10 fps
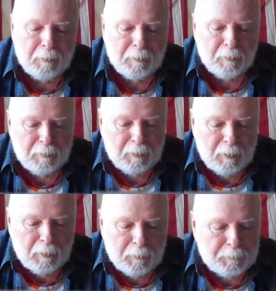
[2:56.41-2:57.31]

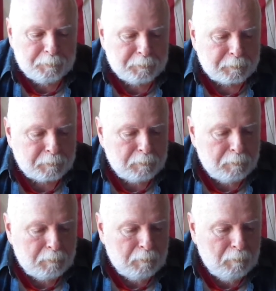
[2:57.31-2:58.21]

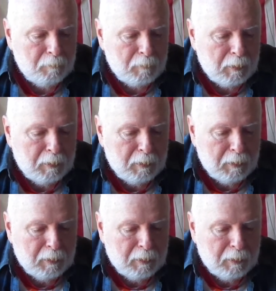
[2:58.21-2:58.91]
No one is speaking in this clip.